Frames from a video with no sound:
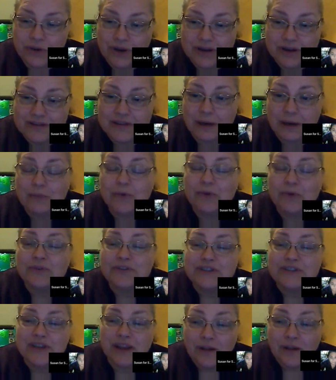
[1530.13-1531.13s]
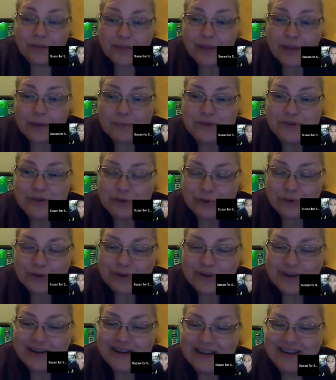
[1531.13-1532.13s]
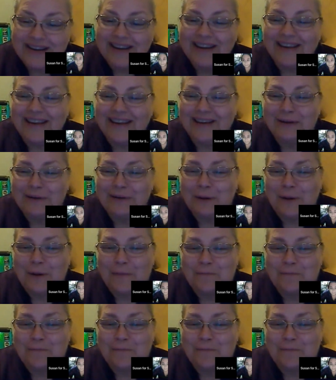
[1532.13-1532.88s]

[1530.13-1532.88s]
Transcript: I said, "I'm going to sell them to you," and